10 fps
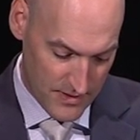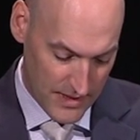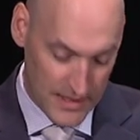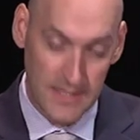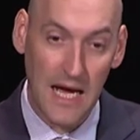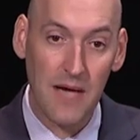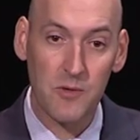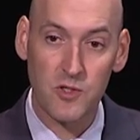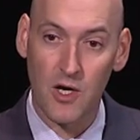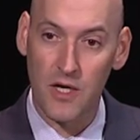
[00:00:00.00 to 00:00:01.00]
And as time
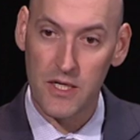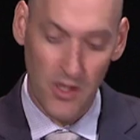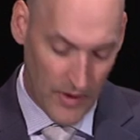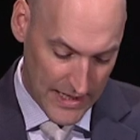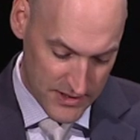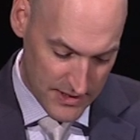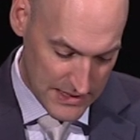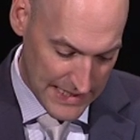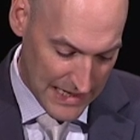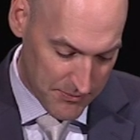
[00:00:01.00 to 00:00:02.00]
goes on and no
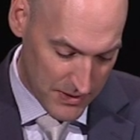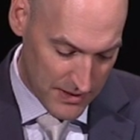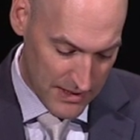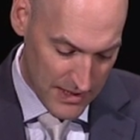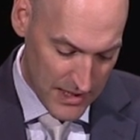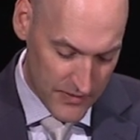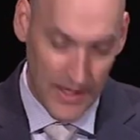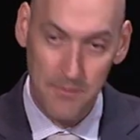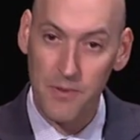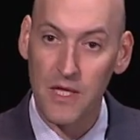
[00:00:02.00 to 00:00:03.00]
accidents happen,
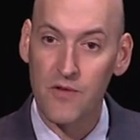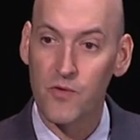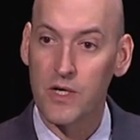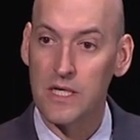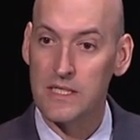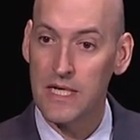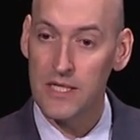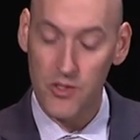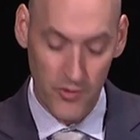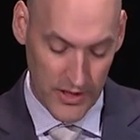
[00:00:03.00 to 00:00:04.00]
that belief will
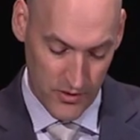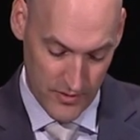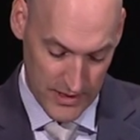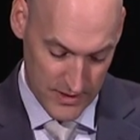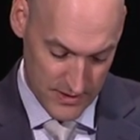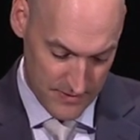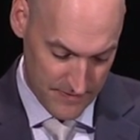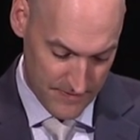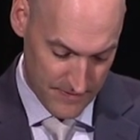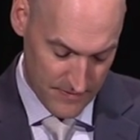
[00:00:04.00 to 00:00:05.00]
continue to increase.
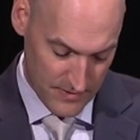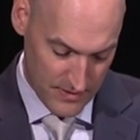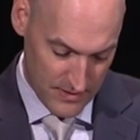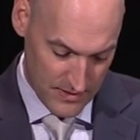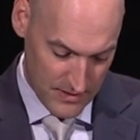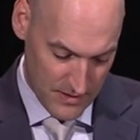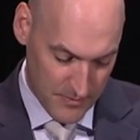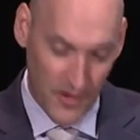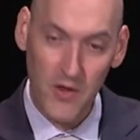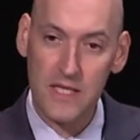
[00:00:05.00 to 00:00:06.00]

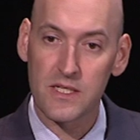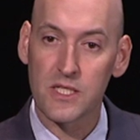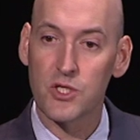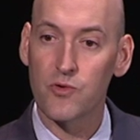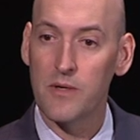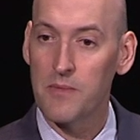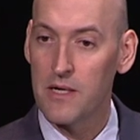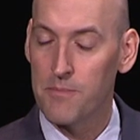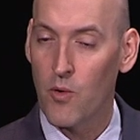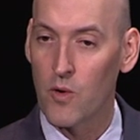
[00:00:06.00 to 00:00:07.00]
But I think it's extremely
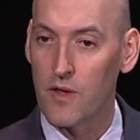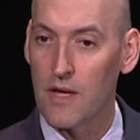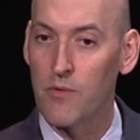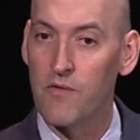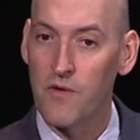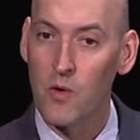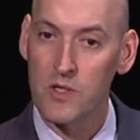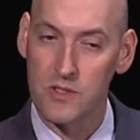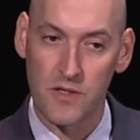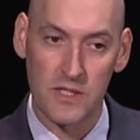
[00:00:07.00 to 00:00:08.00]
important that we
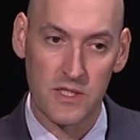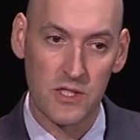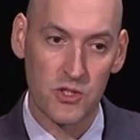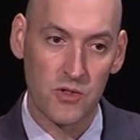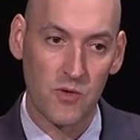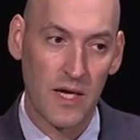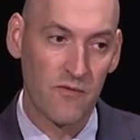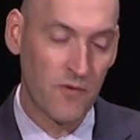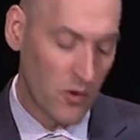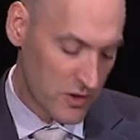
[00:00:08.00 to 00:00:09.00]
focus on this issue and
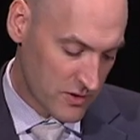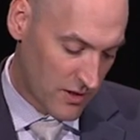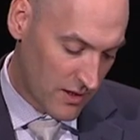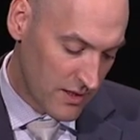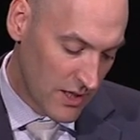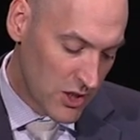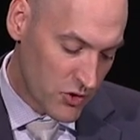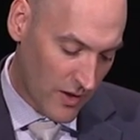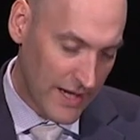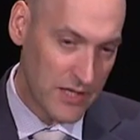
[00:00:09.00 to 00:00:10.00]
focus on
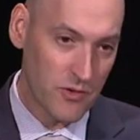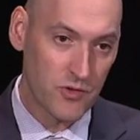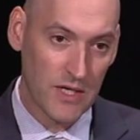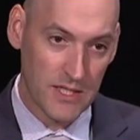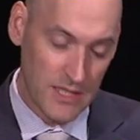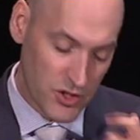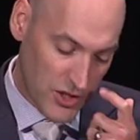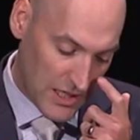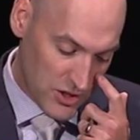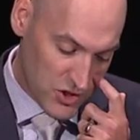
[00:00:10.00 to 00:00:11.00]
trying to address these
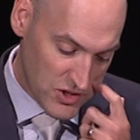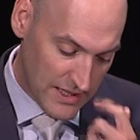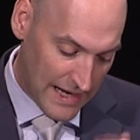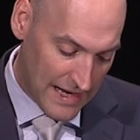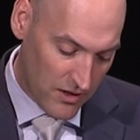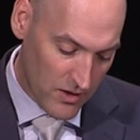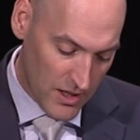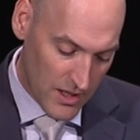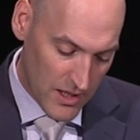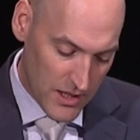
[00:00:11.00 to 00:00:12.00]
challenges now
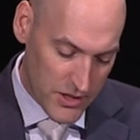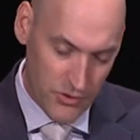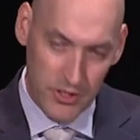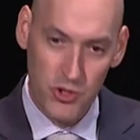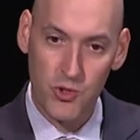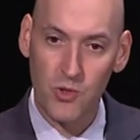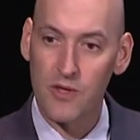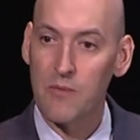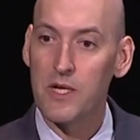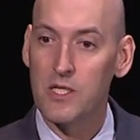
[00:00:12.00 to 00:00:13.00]
to ensure
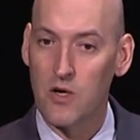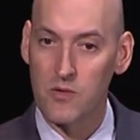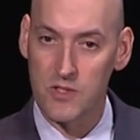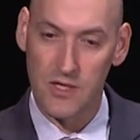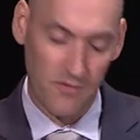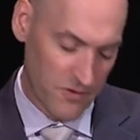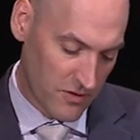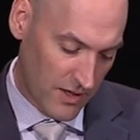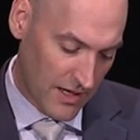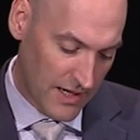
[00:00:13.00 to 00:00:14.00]
that we don't suffer
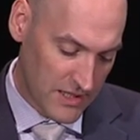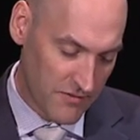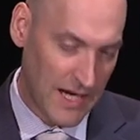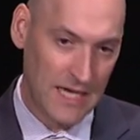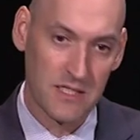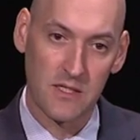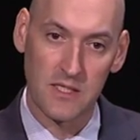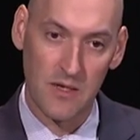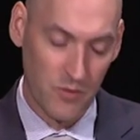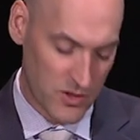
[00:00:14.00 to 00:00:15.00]
the kind of accidents
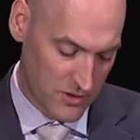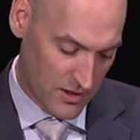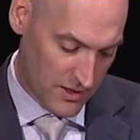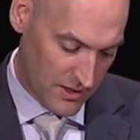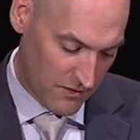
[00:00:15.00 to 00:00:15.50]
that we saw at